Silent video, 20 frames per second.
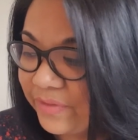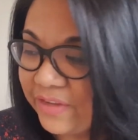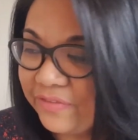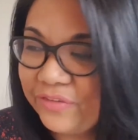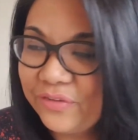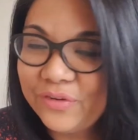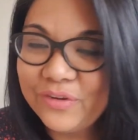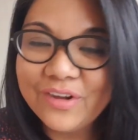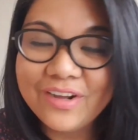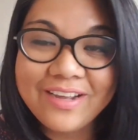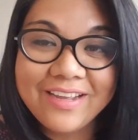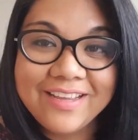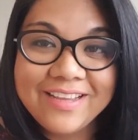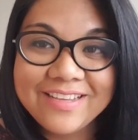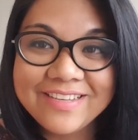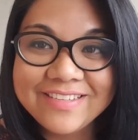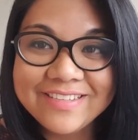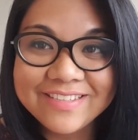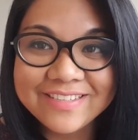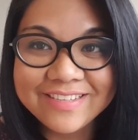if you
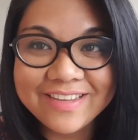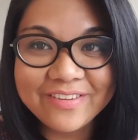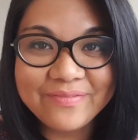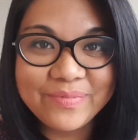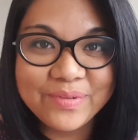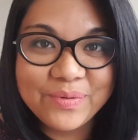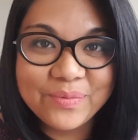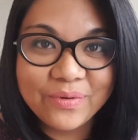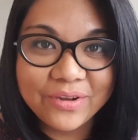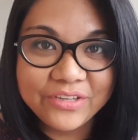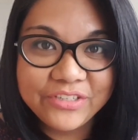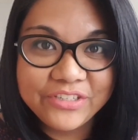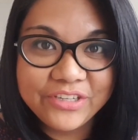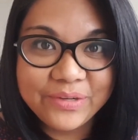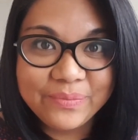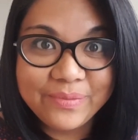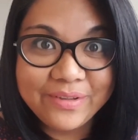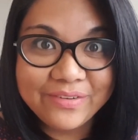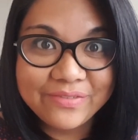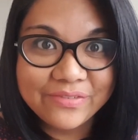guys have been
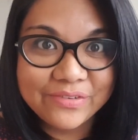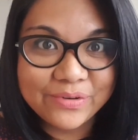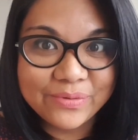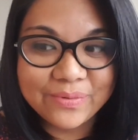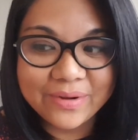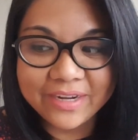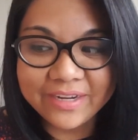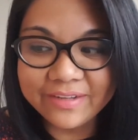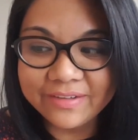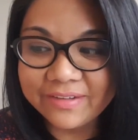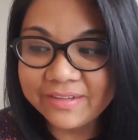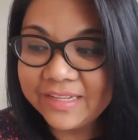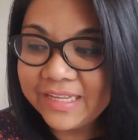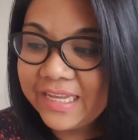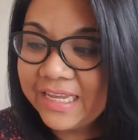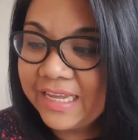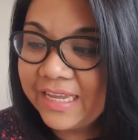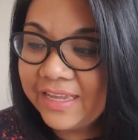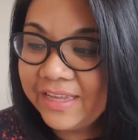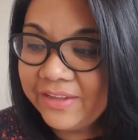watching me for a while,